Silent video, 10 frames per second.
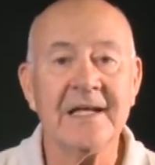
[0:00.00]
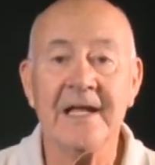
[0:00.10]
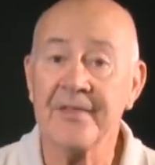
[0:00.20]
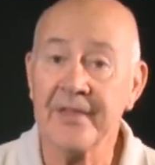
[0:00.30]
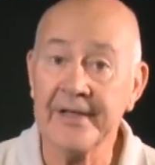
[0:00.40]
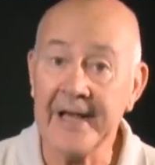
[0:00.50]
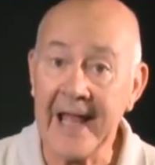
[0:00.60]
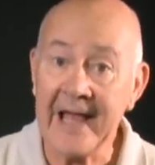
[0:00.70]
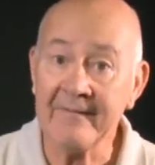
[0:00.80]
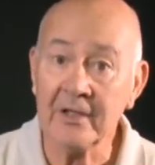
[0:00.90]
In the
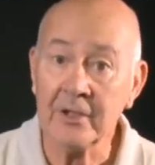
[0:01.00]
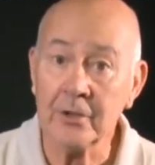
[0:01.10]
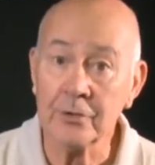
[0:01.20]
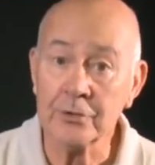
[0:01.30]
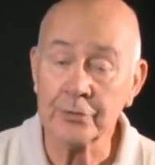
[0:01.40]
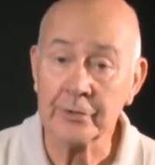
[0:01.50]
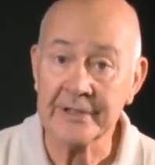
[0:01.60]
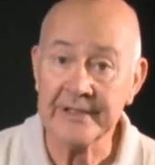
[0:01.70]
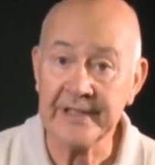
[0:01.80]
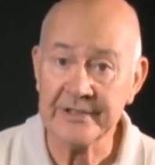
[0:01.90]
Navajo
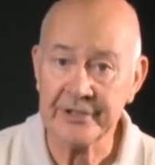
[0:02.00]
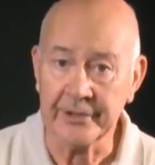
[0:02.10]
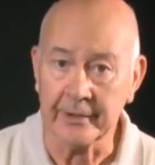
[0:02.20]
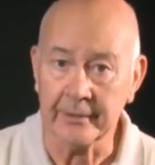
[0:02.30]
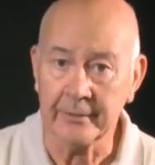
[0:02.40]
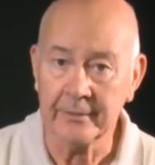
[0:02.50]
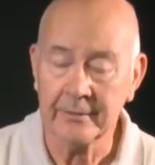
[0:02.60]
tradition,